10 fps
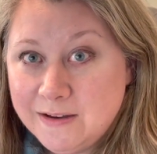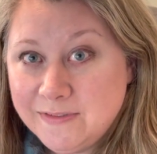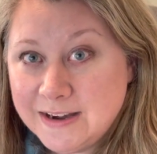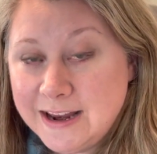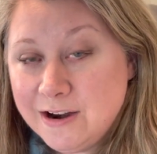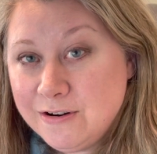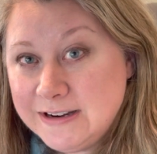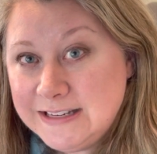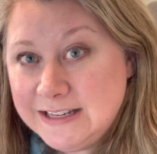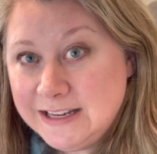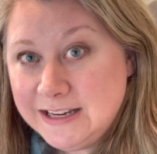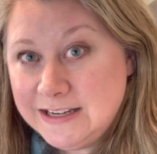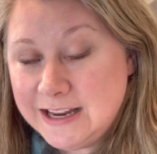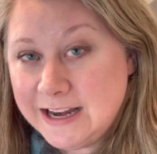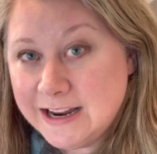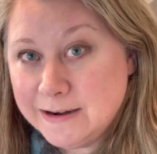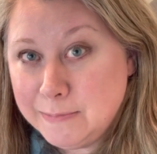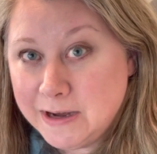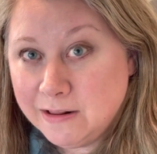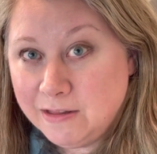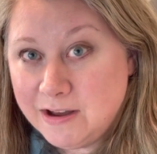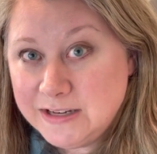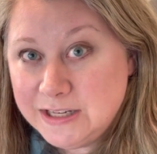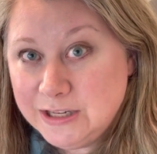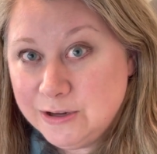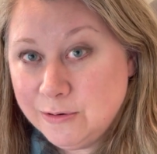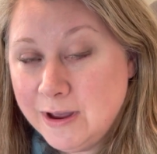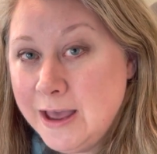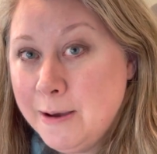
have inherited and mean a lot to you,